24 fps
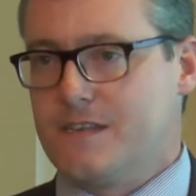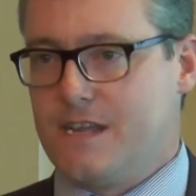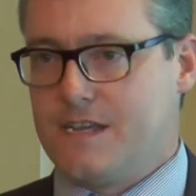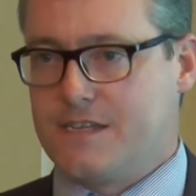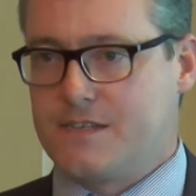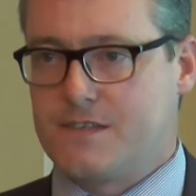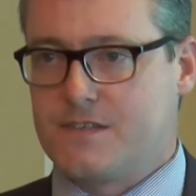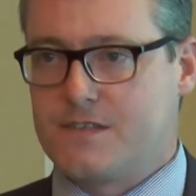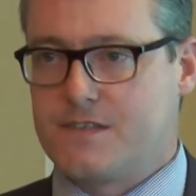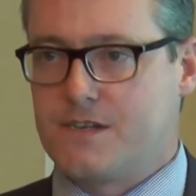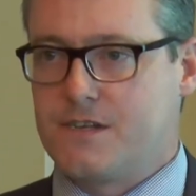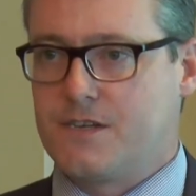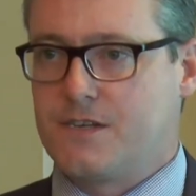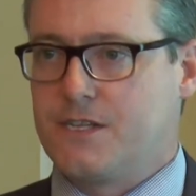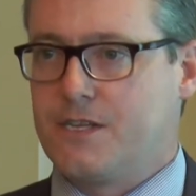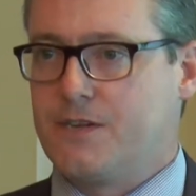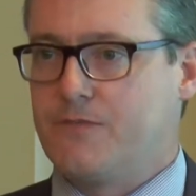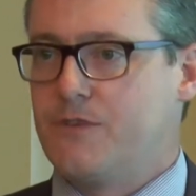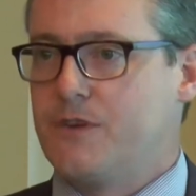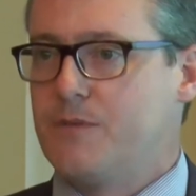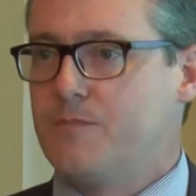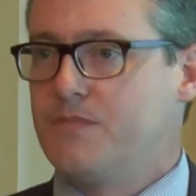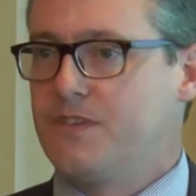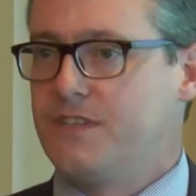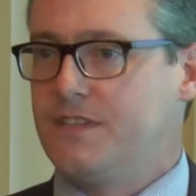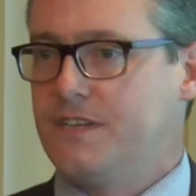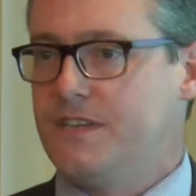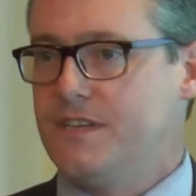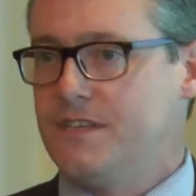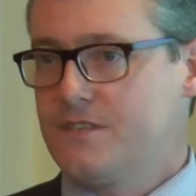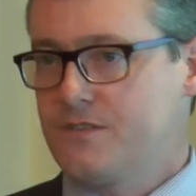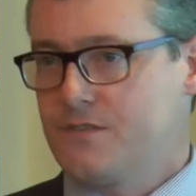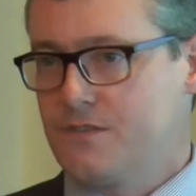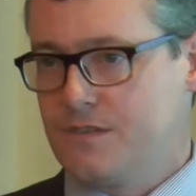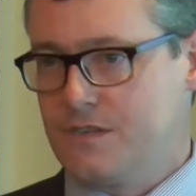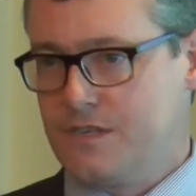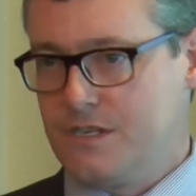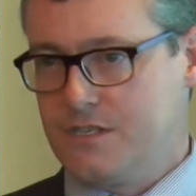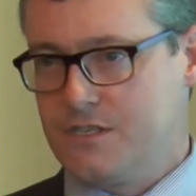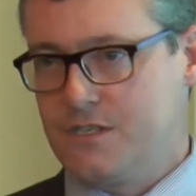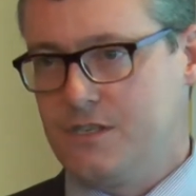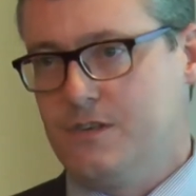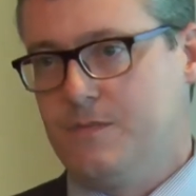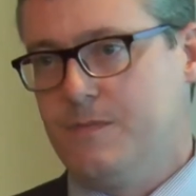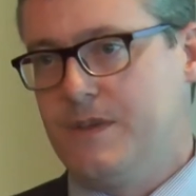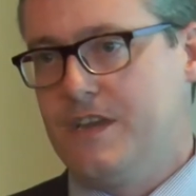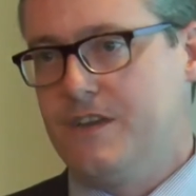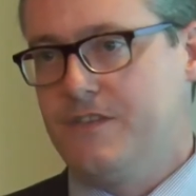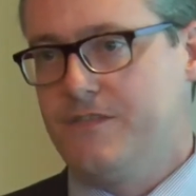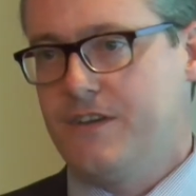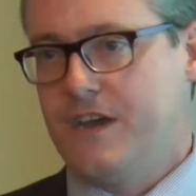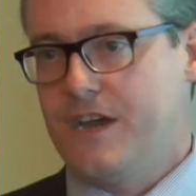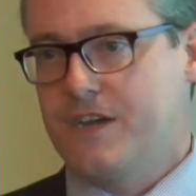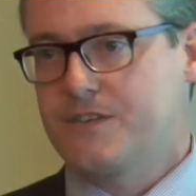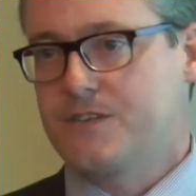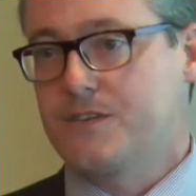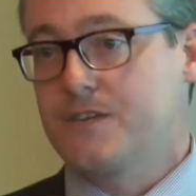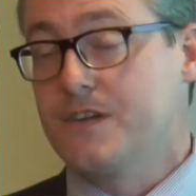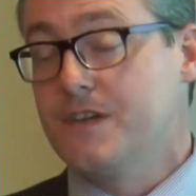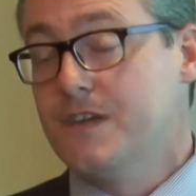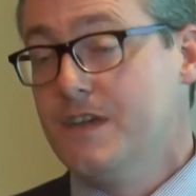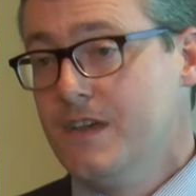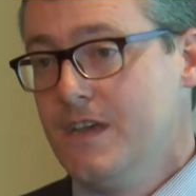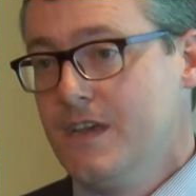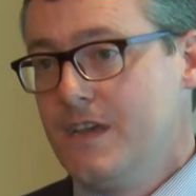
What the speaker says: necessarily replace traditional manufacturing.